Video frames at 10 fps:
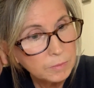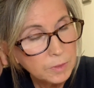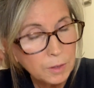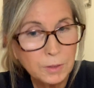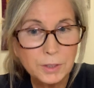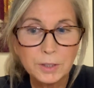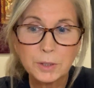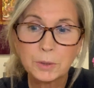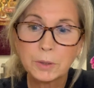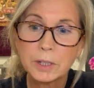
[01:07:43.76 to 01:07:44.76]
And there's a
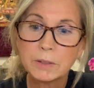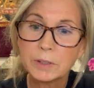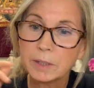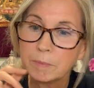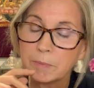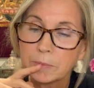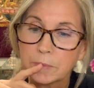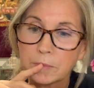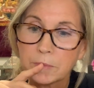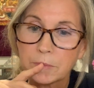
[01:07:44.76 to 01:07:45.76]
story of a
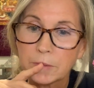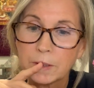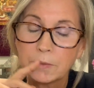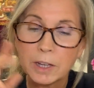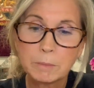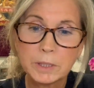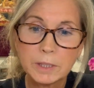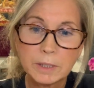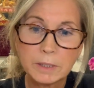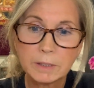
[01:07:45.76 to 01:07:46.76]

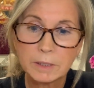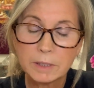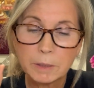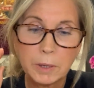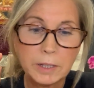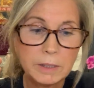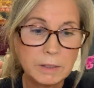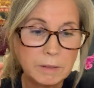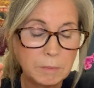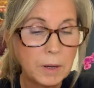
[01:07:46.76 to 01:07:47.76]
famous
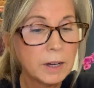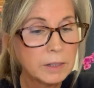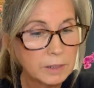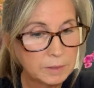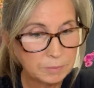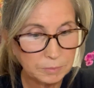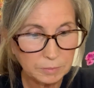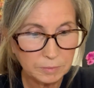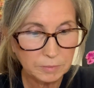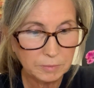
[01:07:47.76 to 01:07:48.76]
Tibetan monk
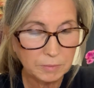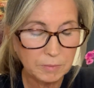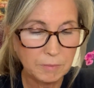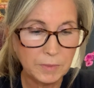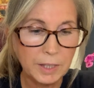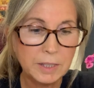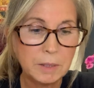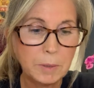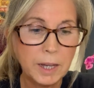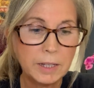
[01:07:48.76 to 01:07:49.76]
in
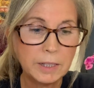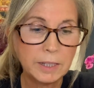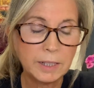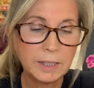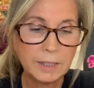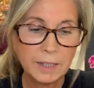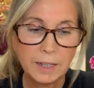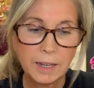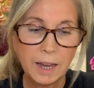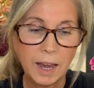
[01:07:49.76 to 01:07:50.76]
Tibet, and he
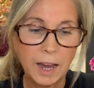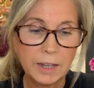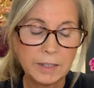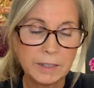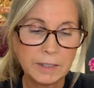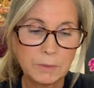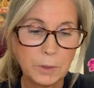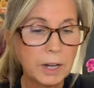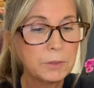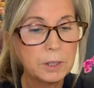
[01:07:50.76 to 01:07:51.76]
had,
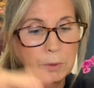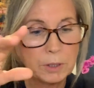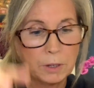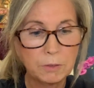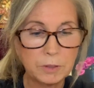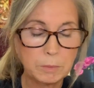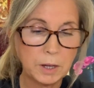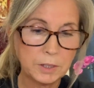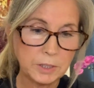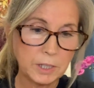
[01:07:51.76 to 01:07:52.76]
whenever he would go from
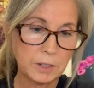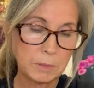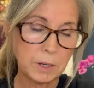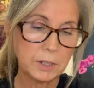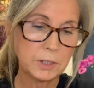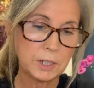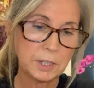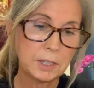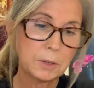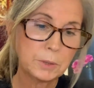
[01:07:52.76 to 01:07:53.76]
monastery to monastery,
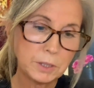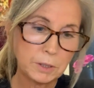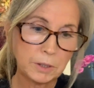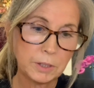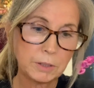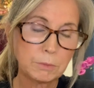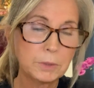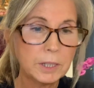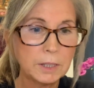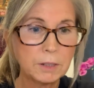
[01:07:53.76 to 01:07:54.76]
he always took this
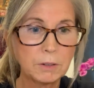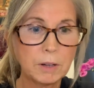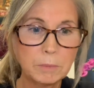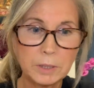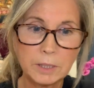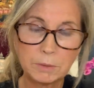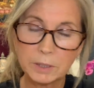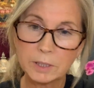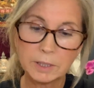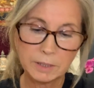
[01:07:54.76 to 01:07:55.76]
really grumbly,
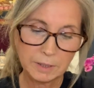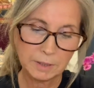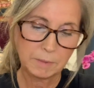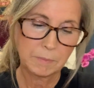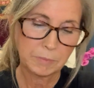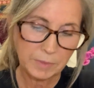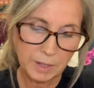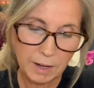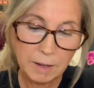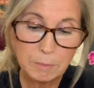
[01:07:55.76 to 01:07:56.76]
really
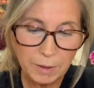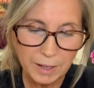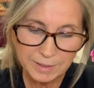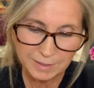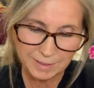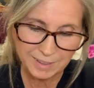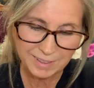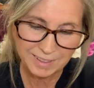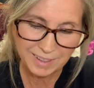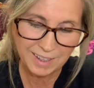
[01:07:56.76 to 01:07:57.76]
unpleasant
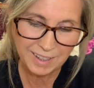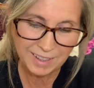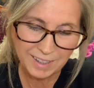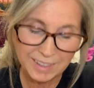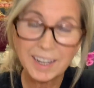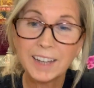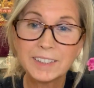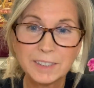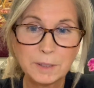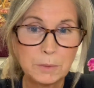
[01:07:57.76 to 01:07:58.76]

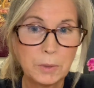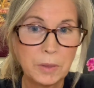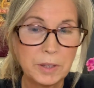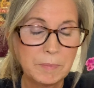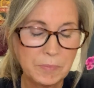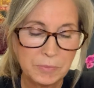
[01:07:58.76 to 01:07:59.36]
attendant with him.